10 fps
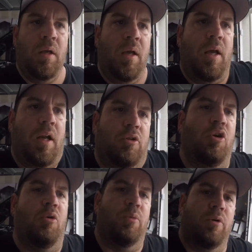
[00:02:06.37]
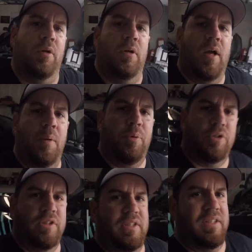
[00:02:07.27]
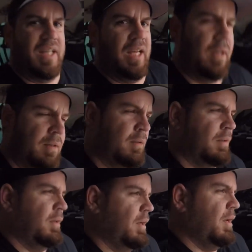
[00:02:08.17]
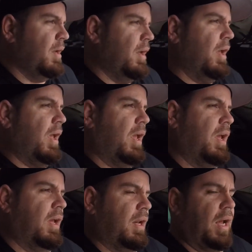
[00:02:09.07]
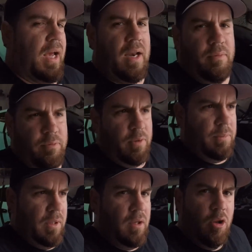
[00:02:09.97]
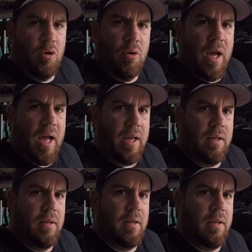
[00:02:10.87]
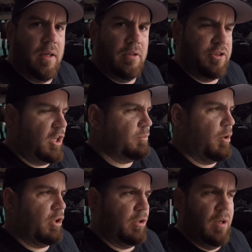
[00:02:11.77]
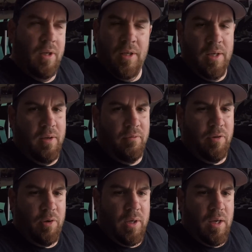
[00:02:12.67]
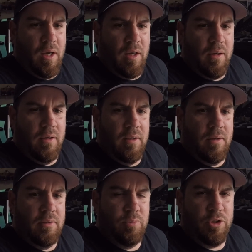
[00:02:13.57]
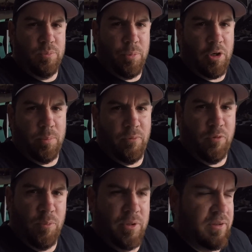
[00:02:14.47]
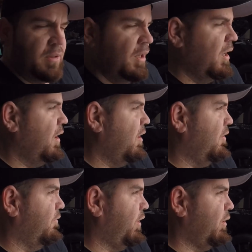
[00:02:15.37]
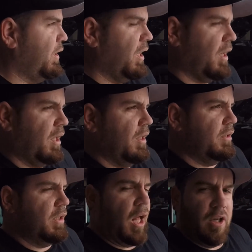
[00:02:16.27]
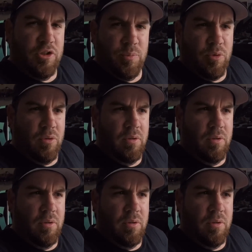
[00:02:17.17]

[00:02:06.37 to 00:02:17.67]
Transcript: In October, I purchased this kit, and I got it from a local guy here, Josh Parker, very with Parker Performance, very knowledgeable.